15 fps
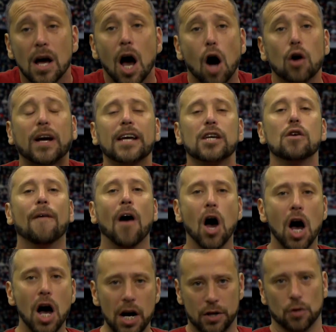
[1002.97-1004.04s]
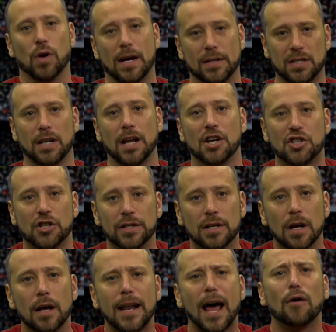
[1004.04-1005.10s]
Okay, you've heard all our selections.
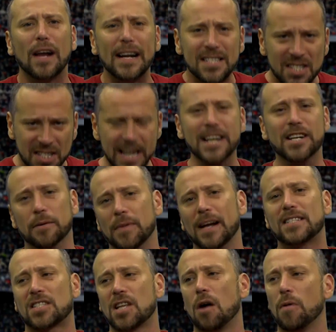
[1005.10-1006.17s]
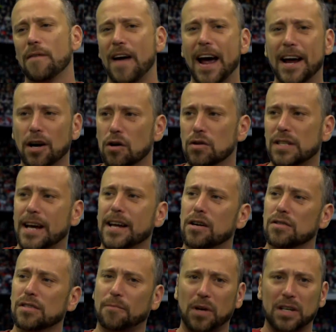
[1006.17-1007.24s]
Now let's see them. Let's start with Edo's.
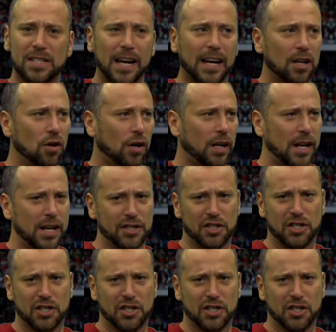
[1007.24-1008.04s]
Edo's, if we could take a look at his